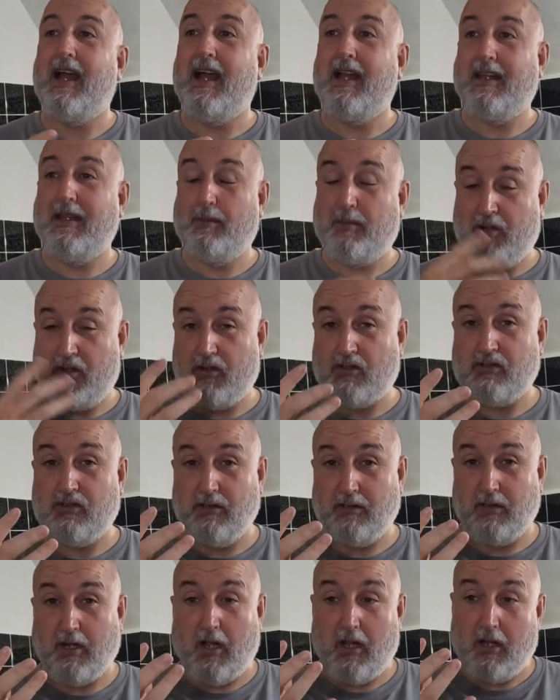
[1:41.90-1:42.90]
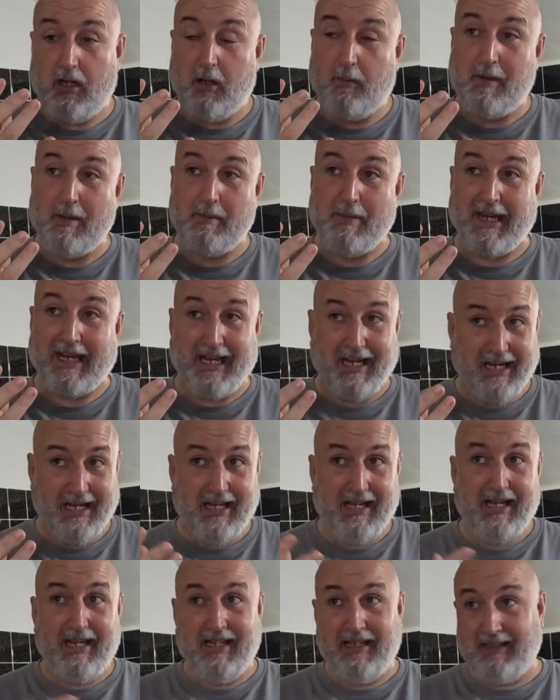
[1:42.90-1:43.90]
and the production got a little bit
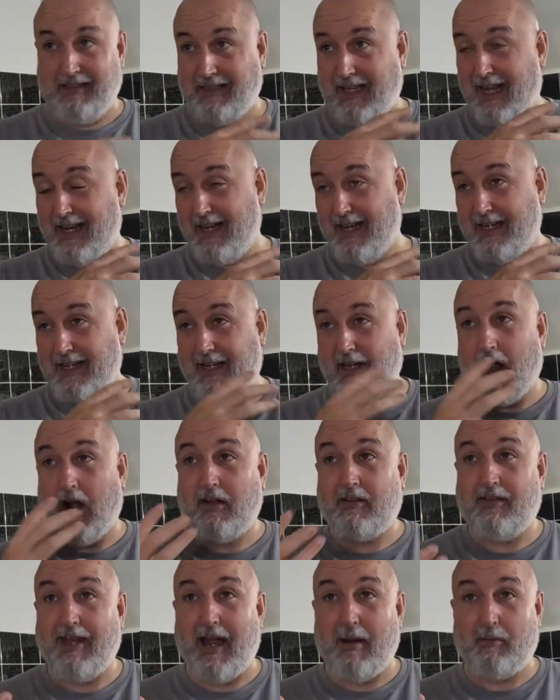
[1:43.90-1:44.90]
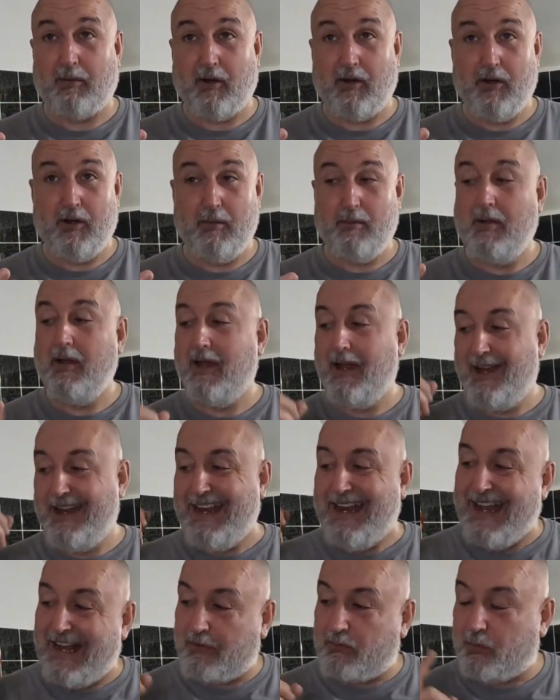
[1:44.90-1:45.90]
bigger. And then they got a tap room,
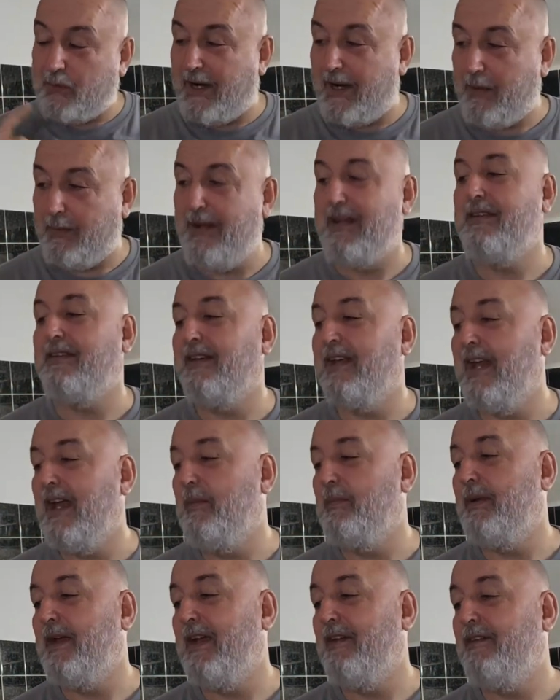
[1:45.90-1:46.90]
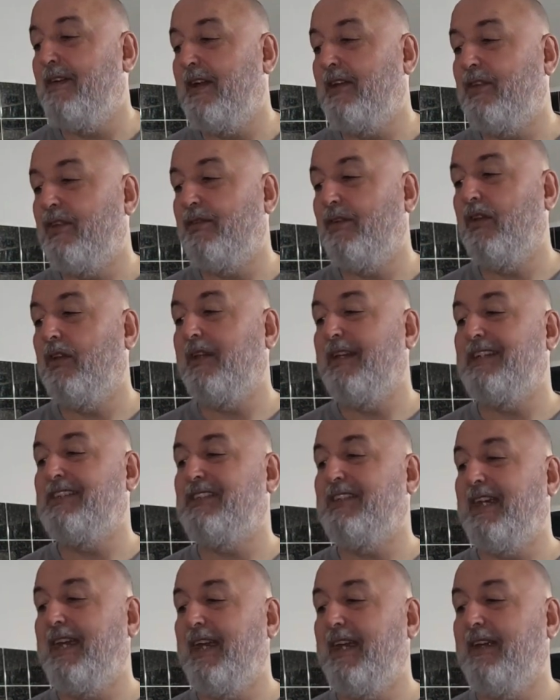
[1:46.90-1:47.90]
and that's where I went to their beer festival
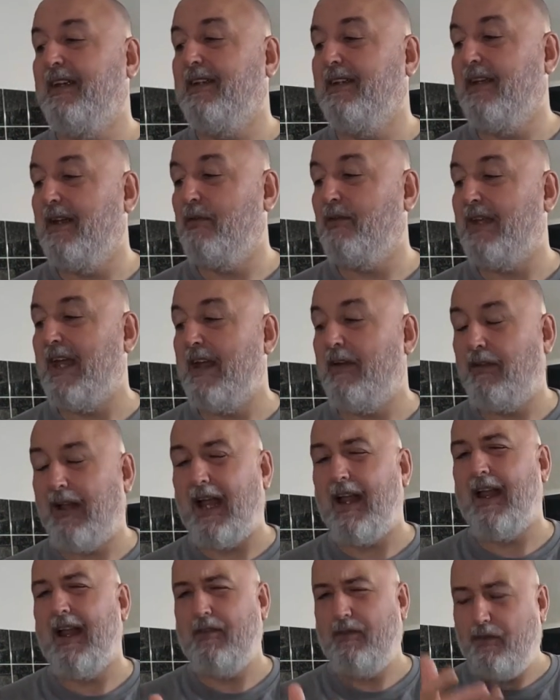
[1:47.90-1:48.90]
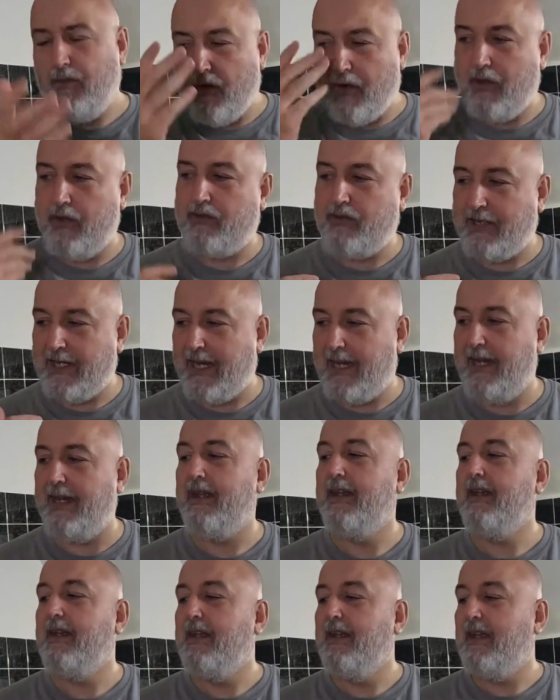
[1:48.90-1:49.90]
this year. It was their first
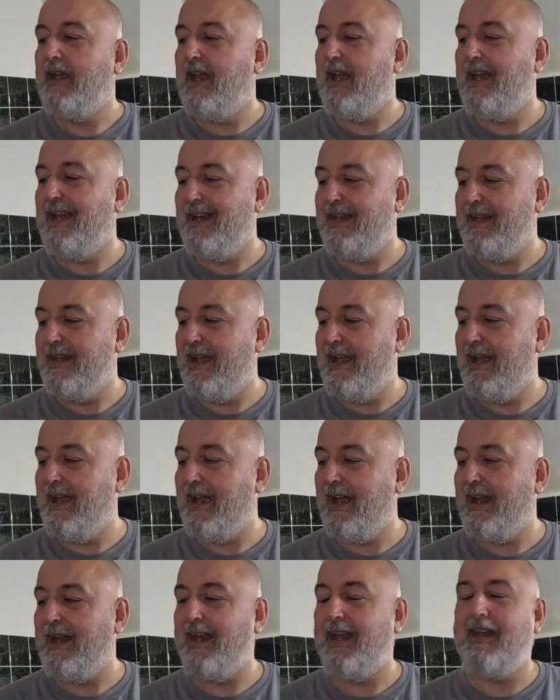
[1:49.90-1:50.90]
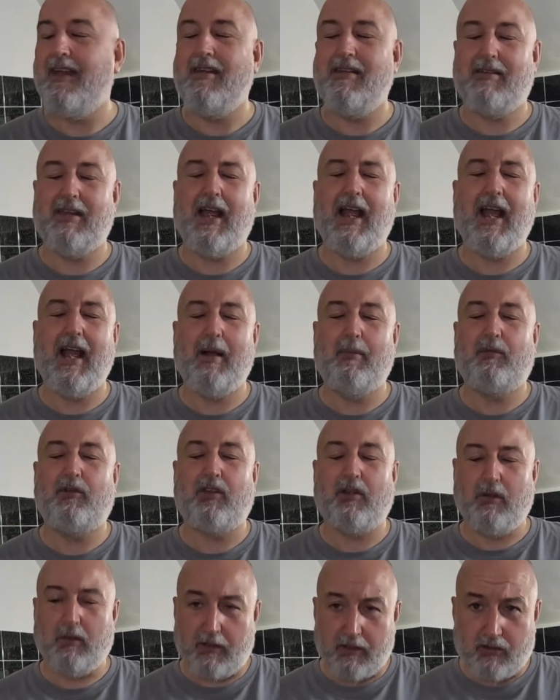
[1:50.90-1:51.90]
year in there, and it is
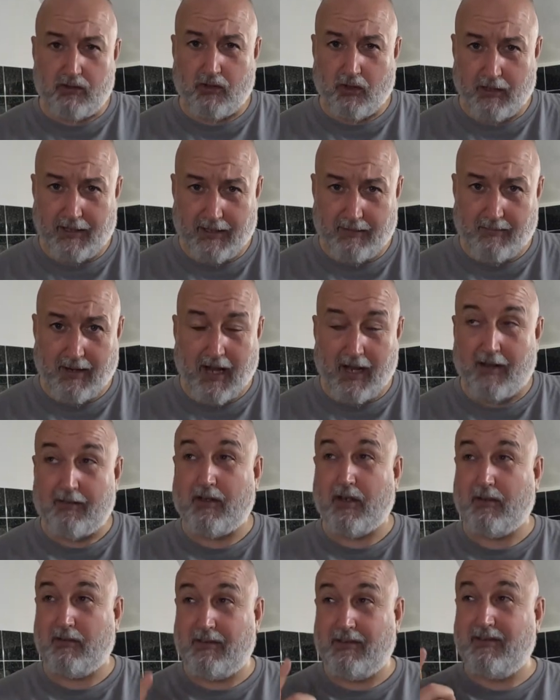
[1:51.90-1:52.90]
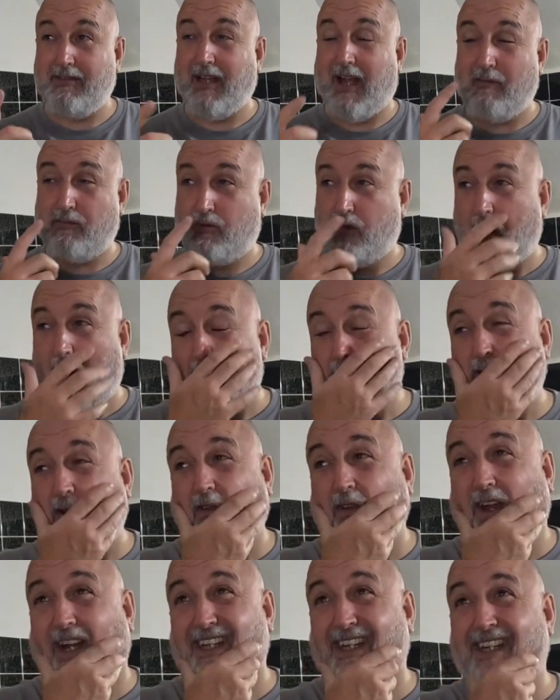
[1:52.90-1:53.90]
absolutely stunning. I
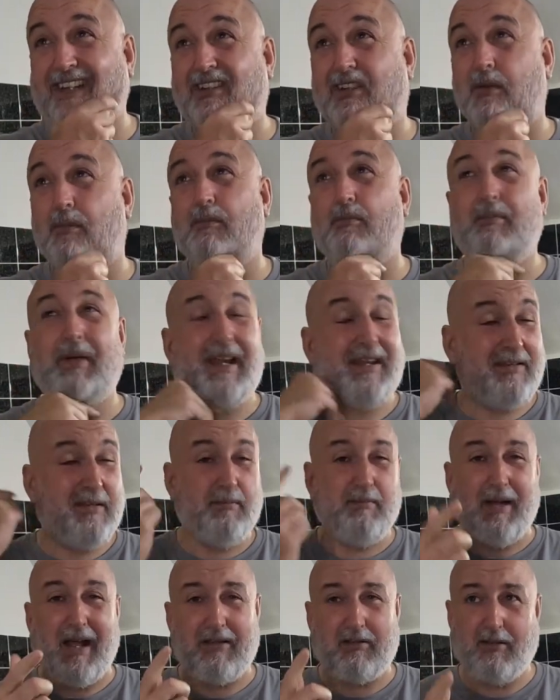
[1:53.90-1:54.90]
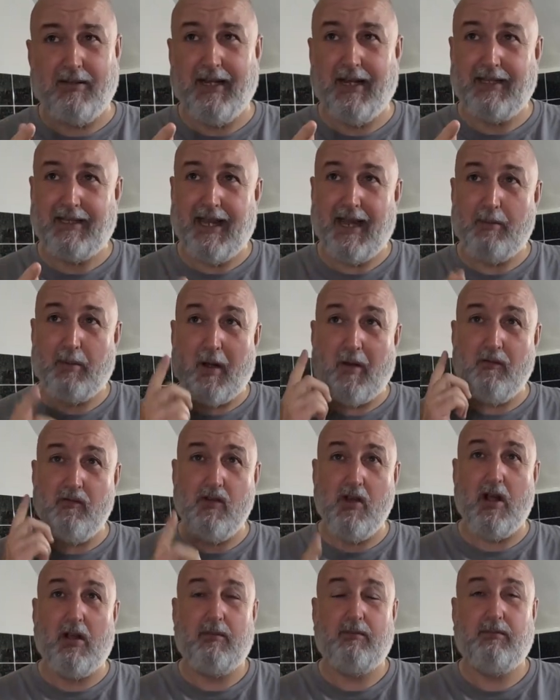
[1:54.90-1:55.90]
did some bits and bats on that day, but I've
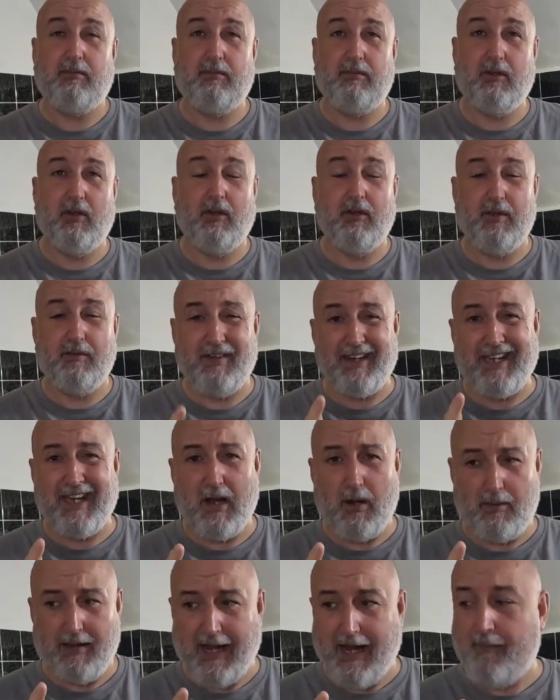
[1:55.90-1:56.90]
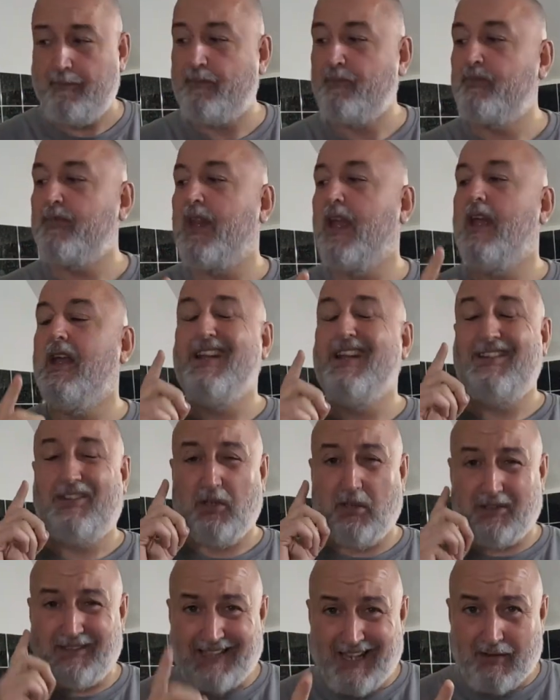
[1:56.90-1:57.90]
not done the video yet,
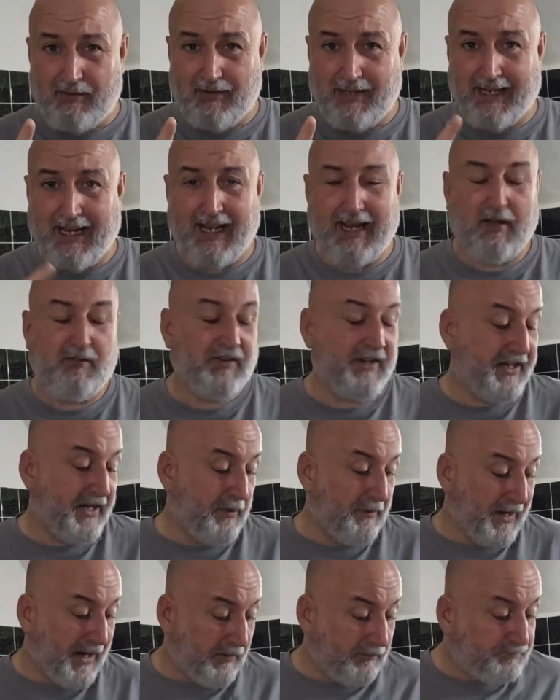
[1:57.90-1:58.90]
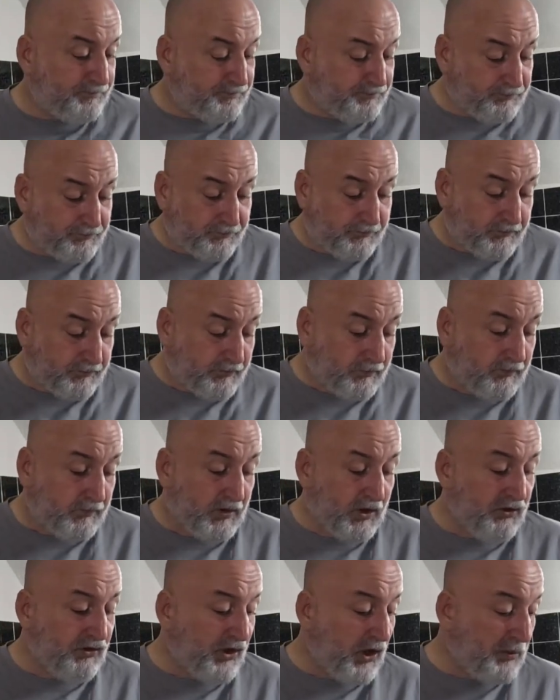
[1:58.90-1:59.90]
so I'll definitely get that video out.
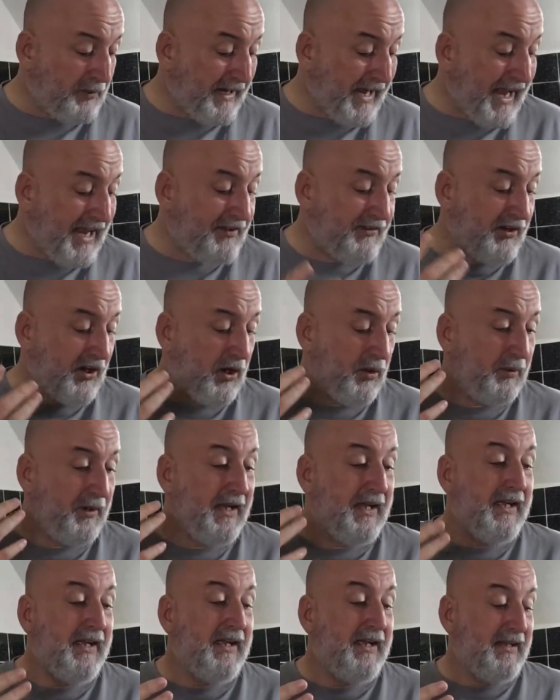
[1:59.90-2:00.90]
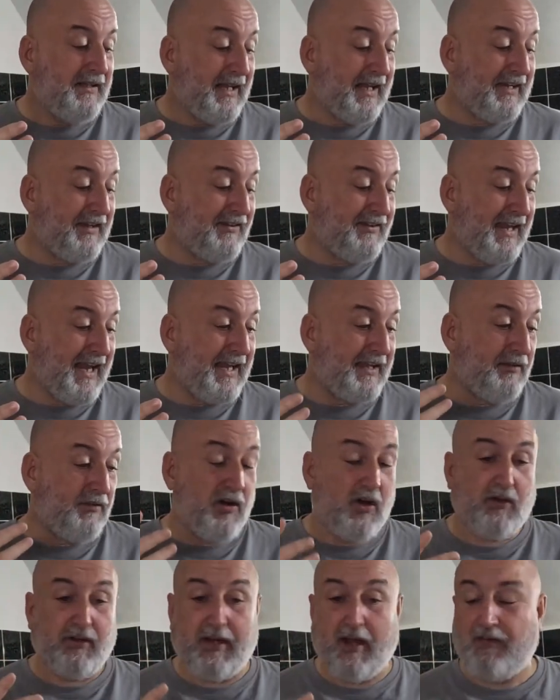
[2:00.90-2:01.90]
So yeah, so like I say,
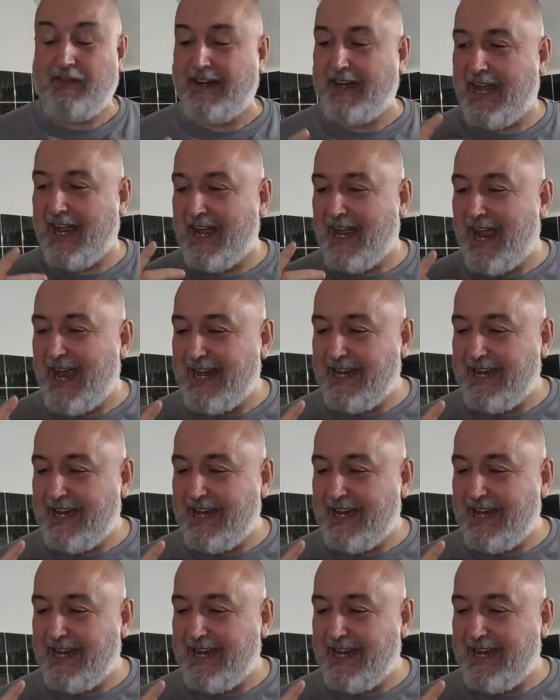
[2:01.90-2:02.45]
they're only, I think they're